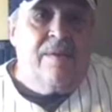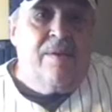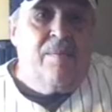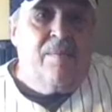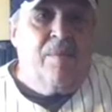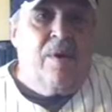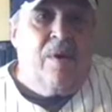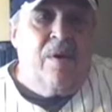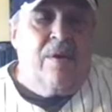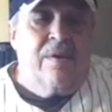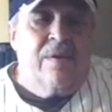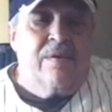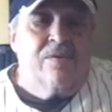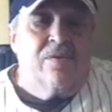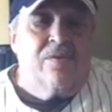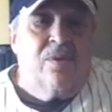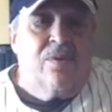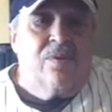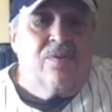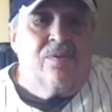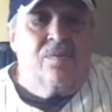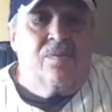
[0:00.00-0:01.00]
the American
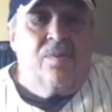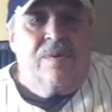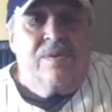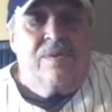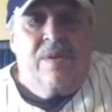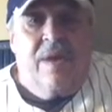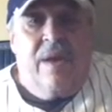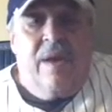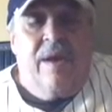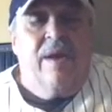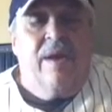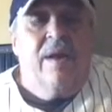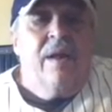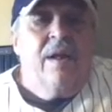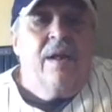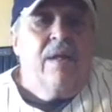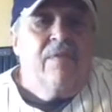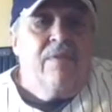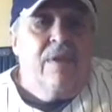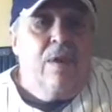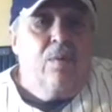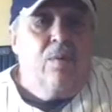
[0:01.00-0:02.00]
soldiers, would say
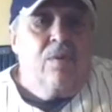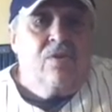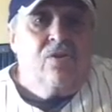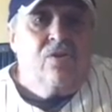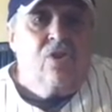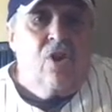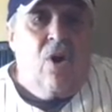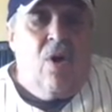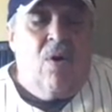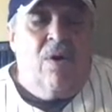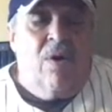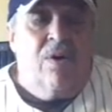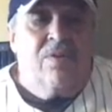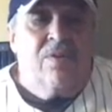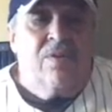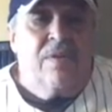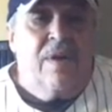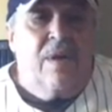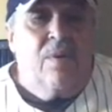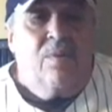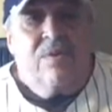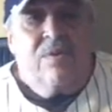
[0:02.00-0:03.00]
they would charge
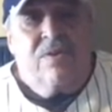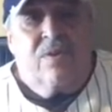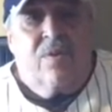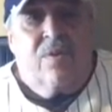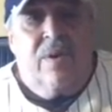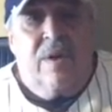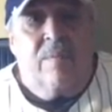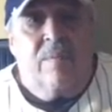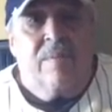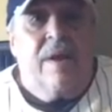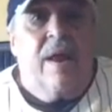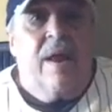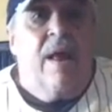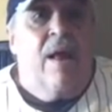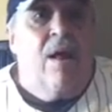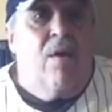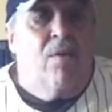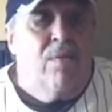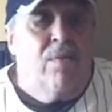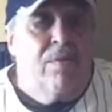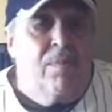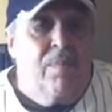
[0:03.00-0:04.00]
and they would scream, "To
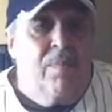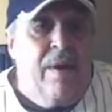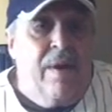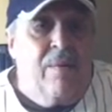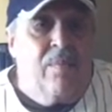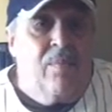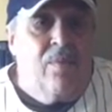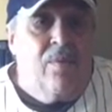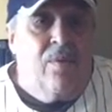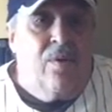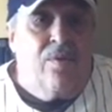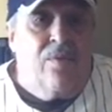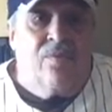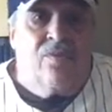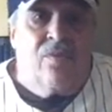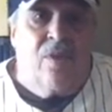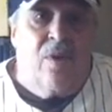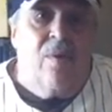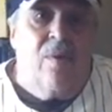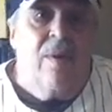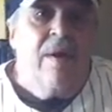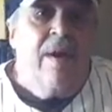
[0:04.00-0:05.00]
hell with Babe Ruth."
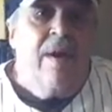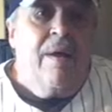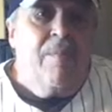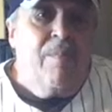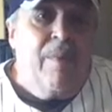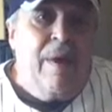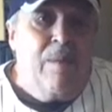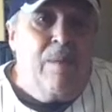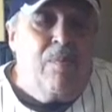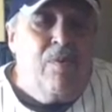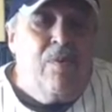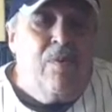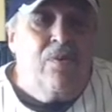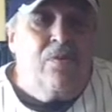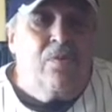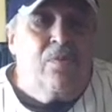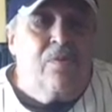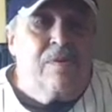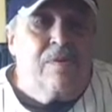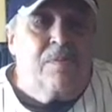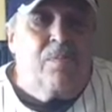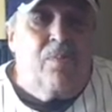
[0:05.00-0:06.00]
So Babe
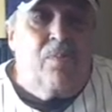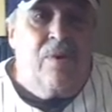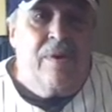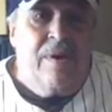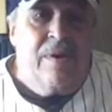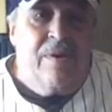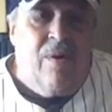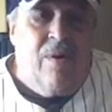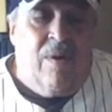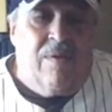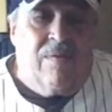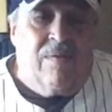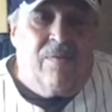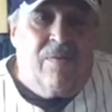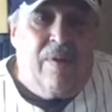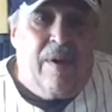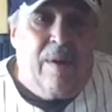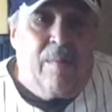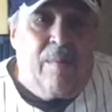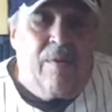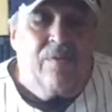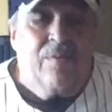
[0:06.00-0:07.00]
Ruth was pretty darn
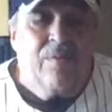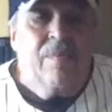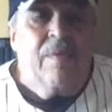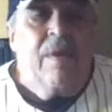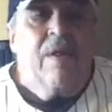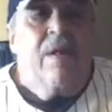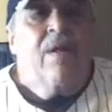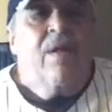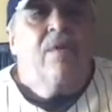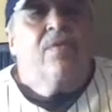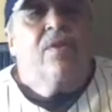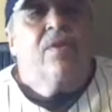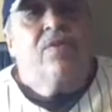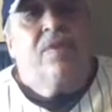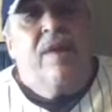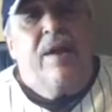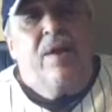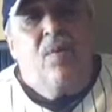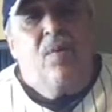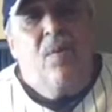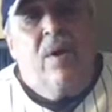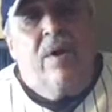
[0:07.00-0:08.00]
famous. The
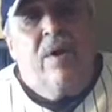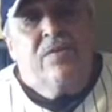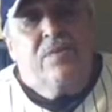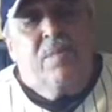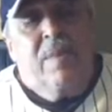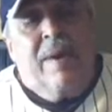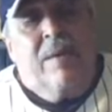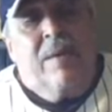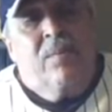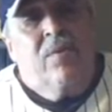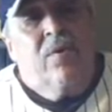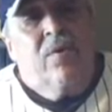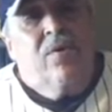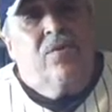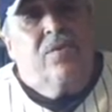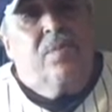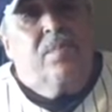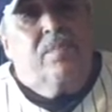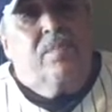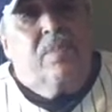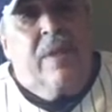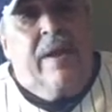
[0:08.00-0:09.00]
thing was, Babe
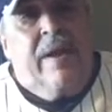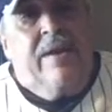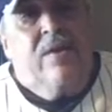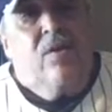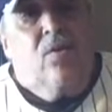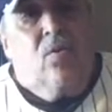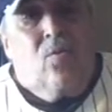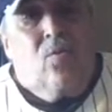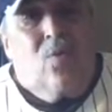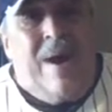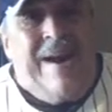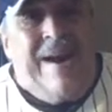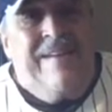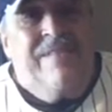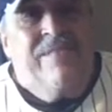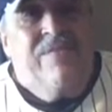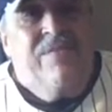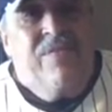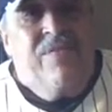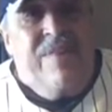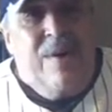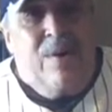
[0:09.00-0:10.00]
Ruth played right
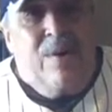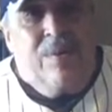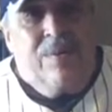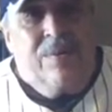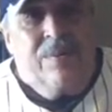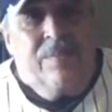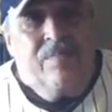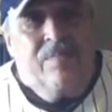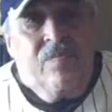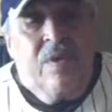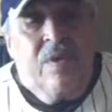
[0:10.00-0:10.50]
field.